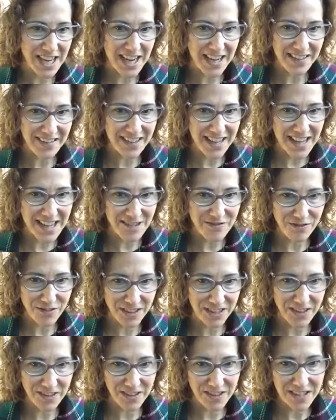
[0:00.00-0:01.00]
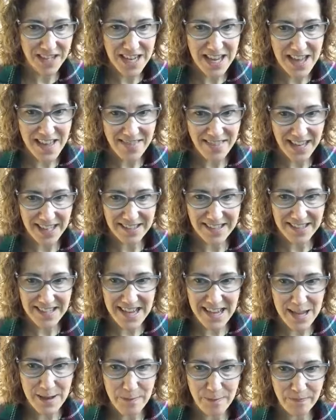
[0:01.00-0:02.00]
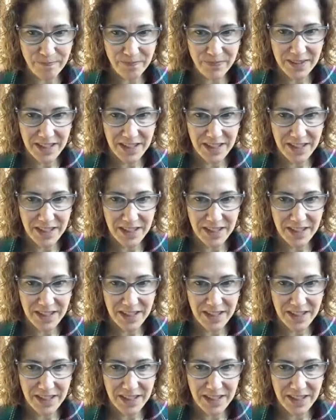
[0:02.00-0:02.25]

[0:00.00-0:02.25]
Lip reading: and they feel that same